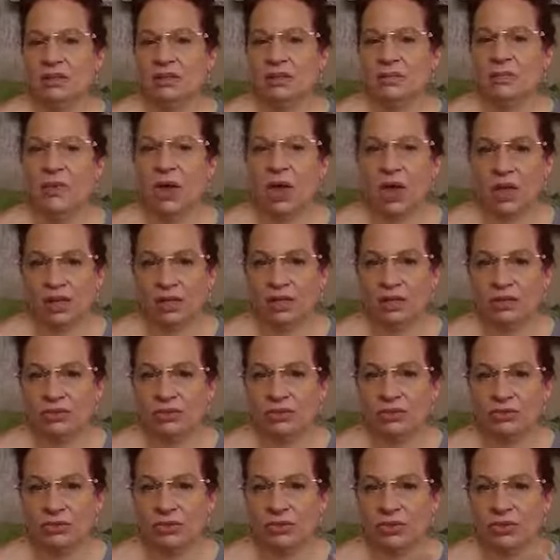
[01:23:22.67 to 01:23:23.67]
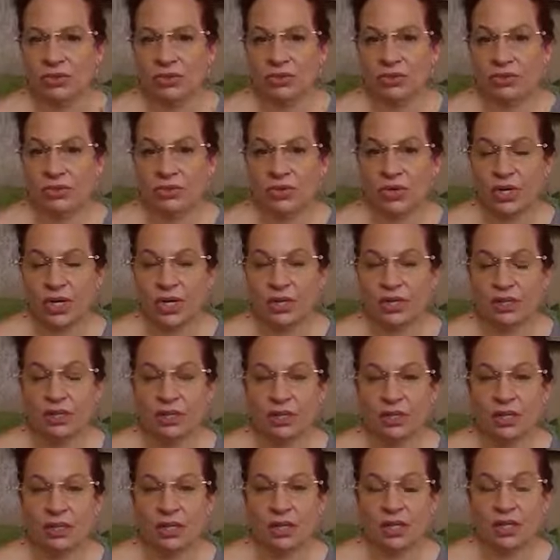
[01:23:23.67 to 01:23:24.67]
demolished or destroyed,
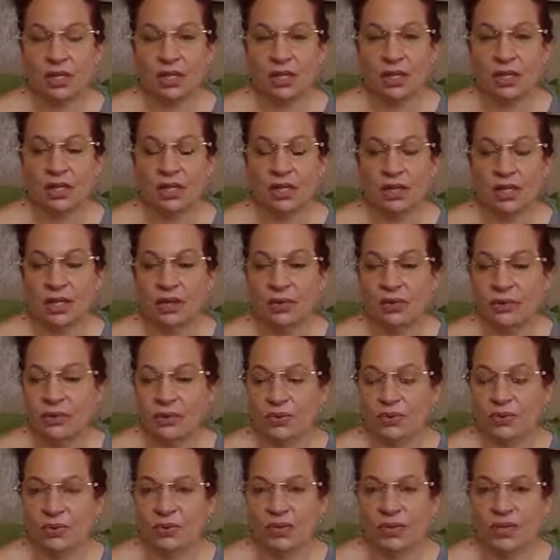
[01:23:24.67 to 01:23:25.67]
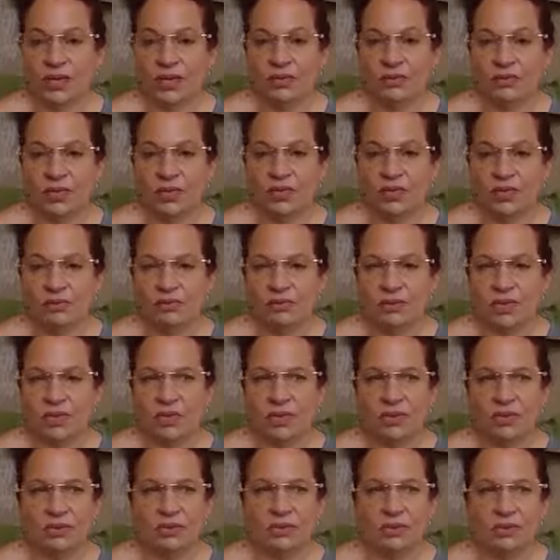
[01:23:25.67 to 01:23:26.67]
and it, they like friendships that
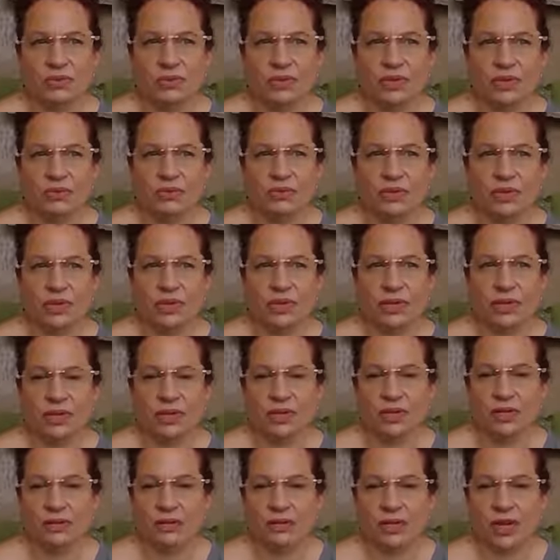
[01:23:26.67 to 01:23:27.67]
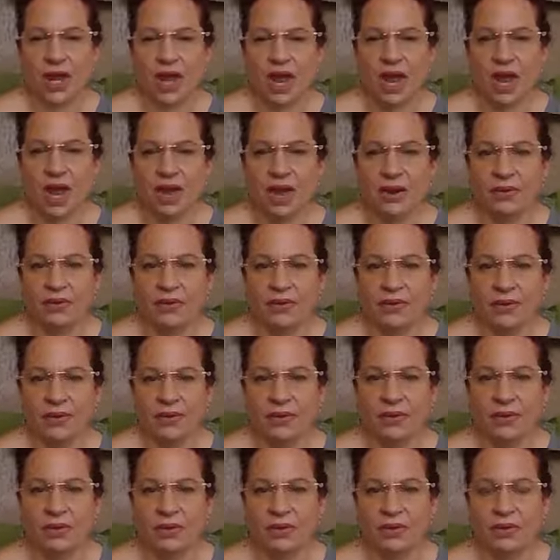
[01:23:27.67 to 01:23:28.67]
you really felt like you would have had
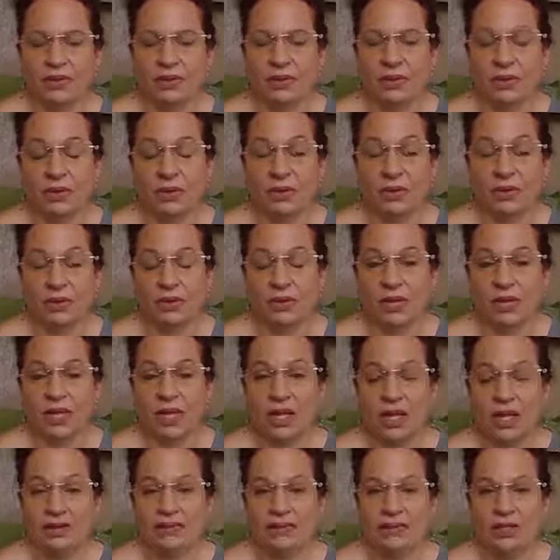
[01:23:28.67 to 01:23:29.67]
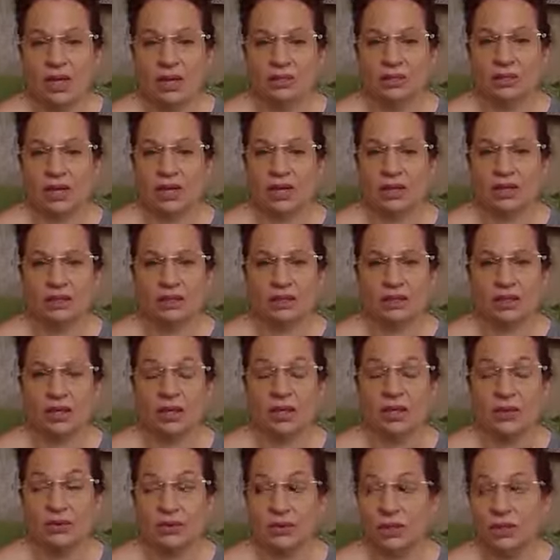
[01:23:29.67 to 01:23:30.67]
for a, a, lifetime, like
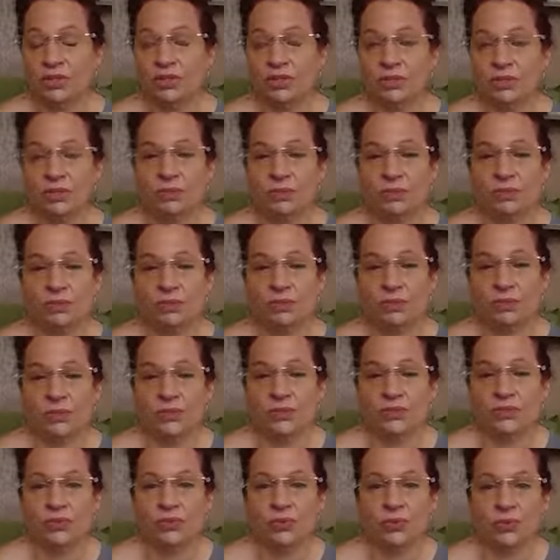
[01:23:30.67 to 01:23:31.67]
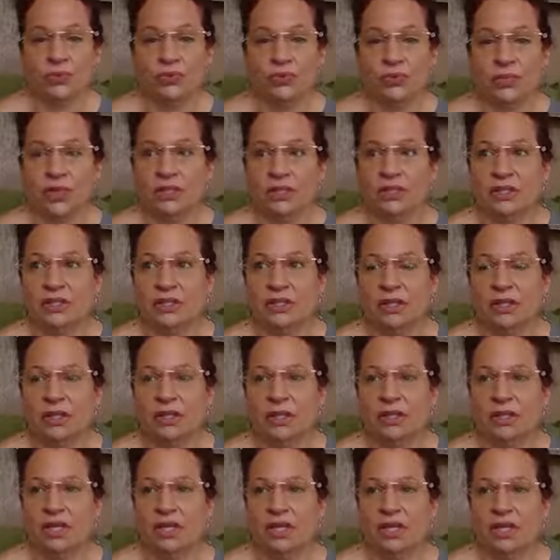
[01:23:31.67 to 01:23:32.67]
like really personal friends,
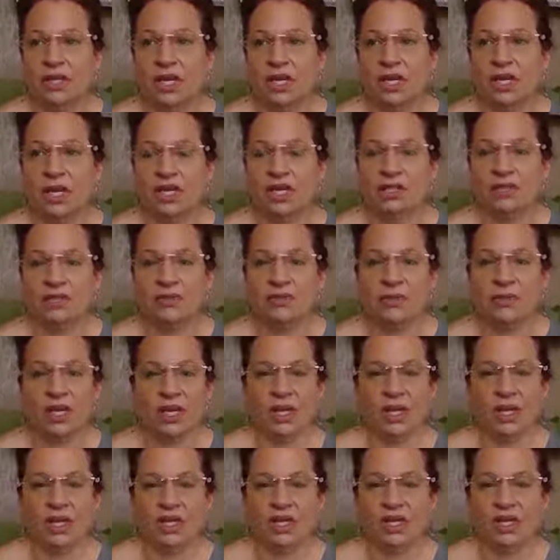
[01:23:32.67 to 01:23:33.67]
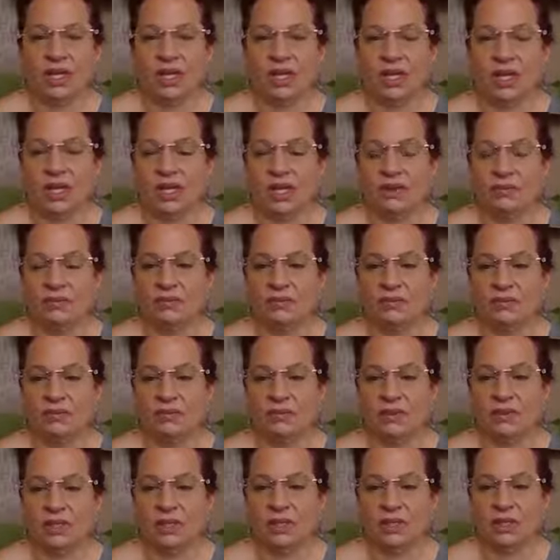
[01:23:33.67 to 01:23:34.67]
and I just felt like that um,
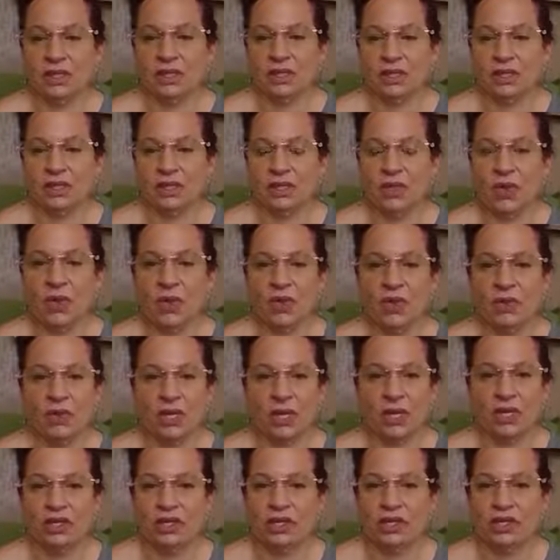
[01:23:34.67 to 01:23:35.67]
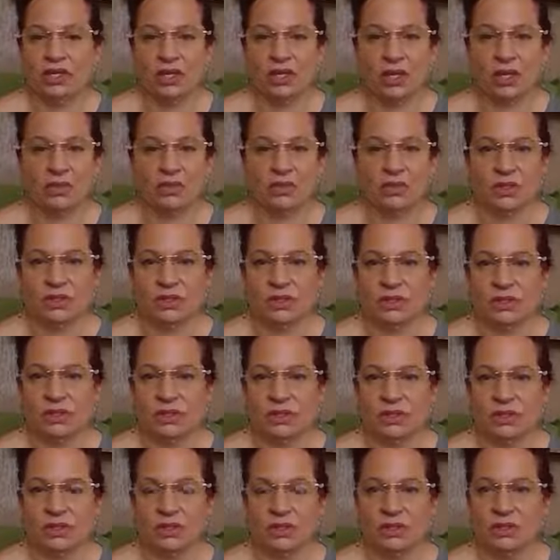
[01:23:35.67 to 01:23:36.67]
the whole relationship
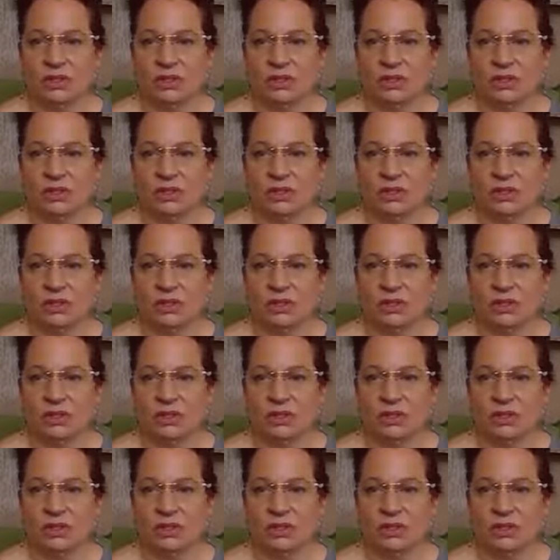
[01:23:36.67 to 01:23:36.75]
just